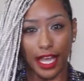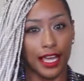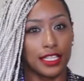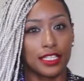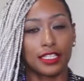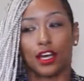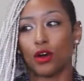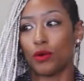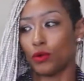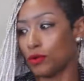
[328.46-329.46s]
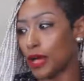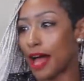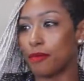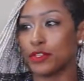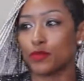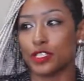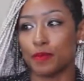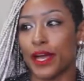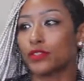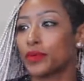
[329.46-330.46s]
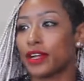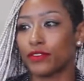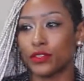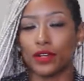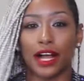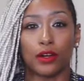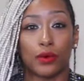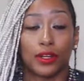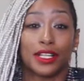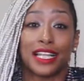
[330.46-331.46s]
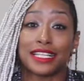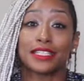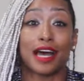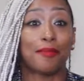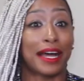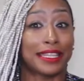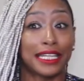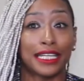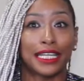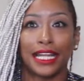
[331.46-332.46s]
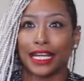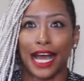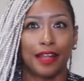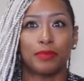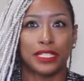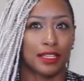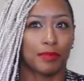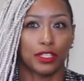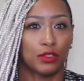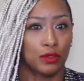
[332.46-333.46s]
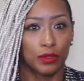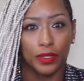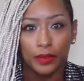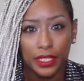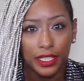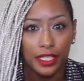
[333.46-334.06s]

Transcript: And so I'm going to respect whatever you got going on. That's not my thing. It ain't got to be something you agree with.